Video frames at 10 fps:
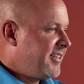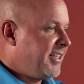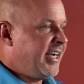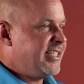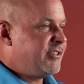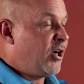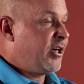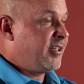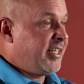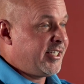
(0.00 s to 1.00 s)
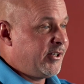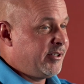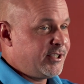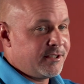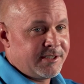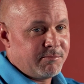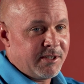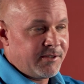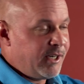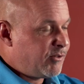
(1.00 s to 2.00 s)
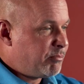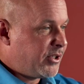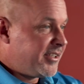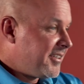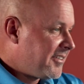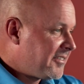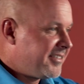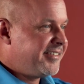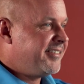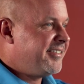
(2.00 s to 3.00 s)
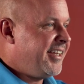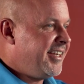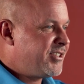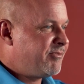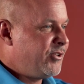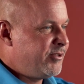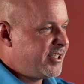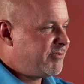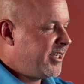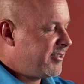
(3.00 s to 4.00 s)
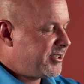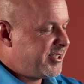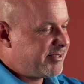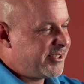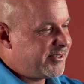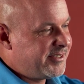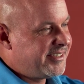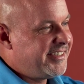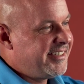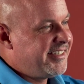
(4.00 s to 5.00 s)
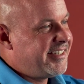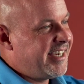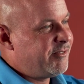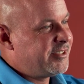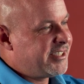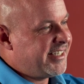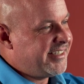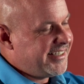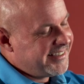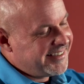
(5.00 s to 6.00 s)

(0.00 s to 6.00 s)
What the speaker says: the guys aren't gonna like hearing this. It's not my favorite, but hey, it's food and it's fellowship, so everyone's gotta eat.